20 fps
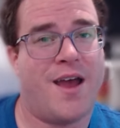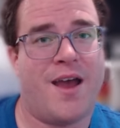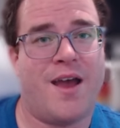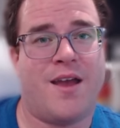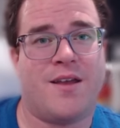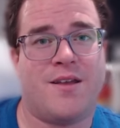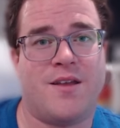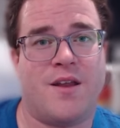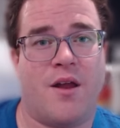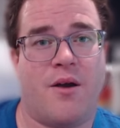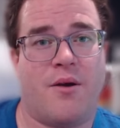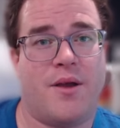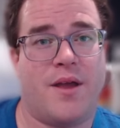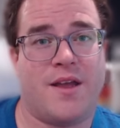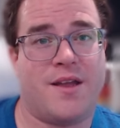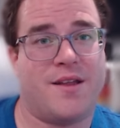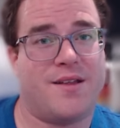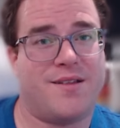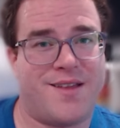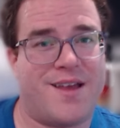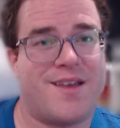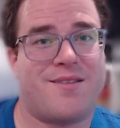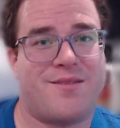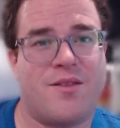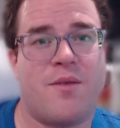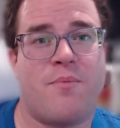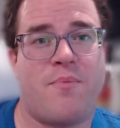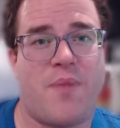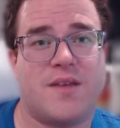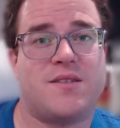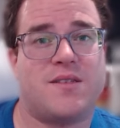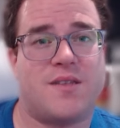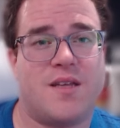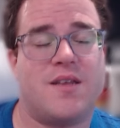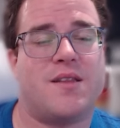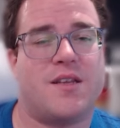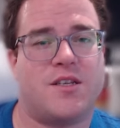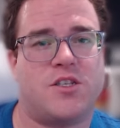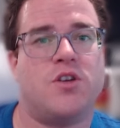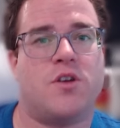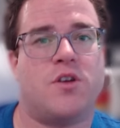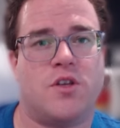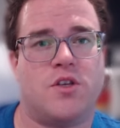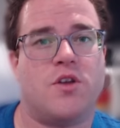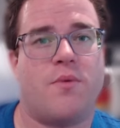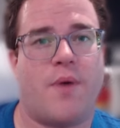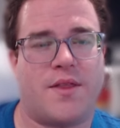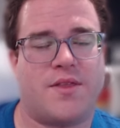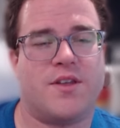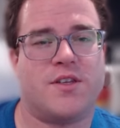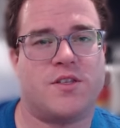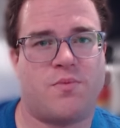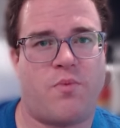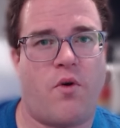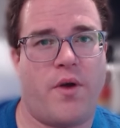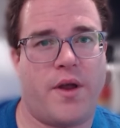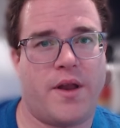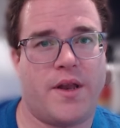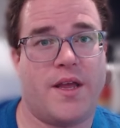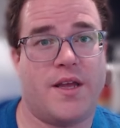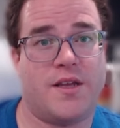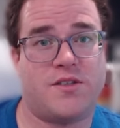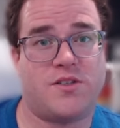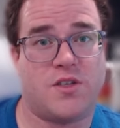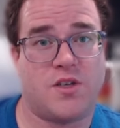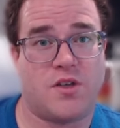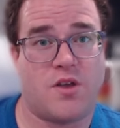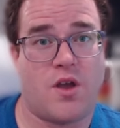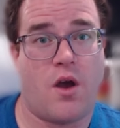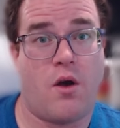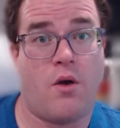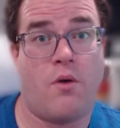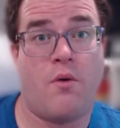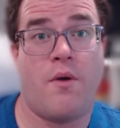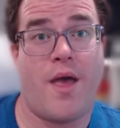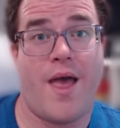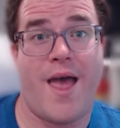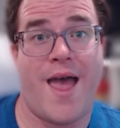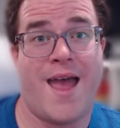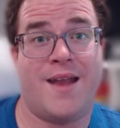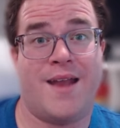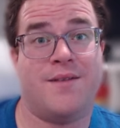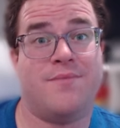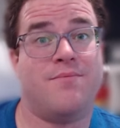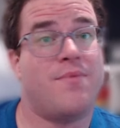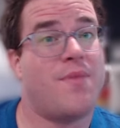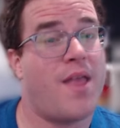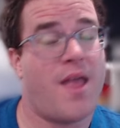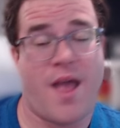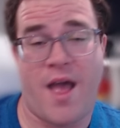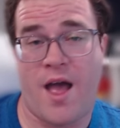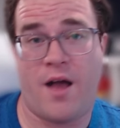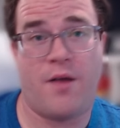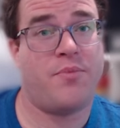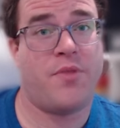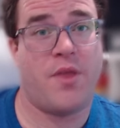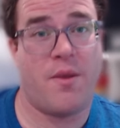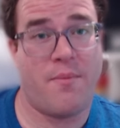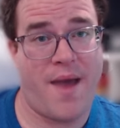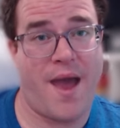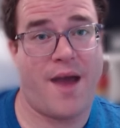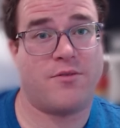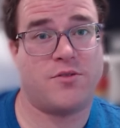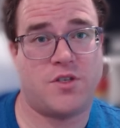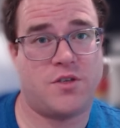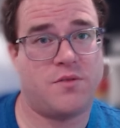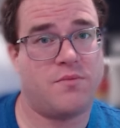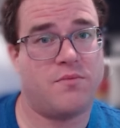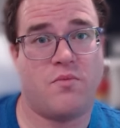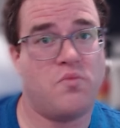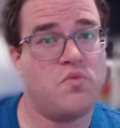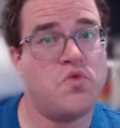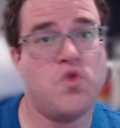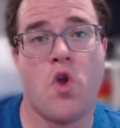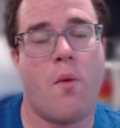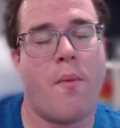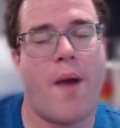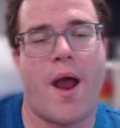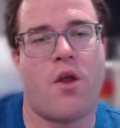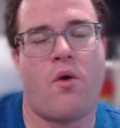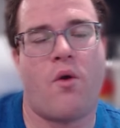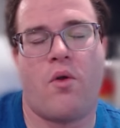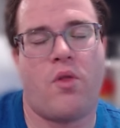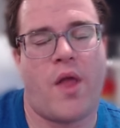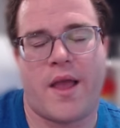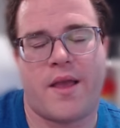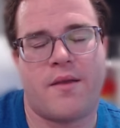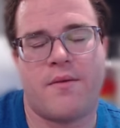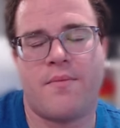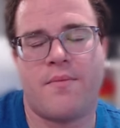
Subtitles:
You know, like the best thing that you could do at this point is to go and help them out. No matter like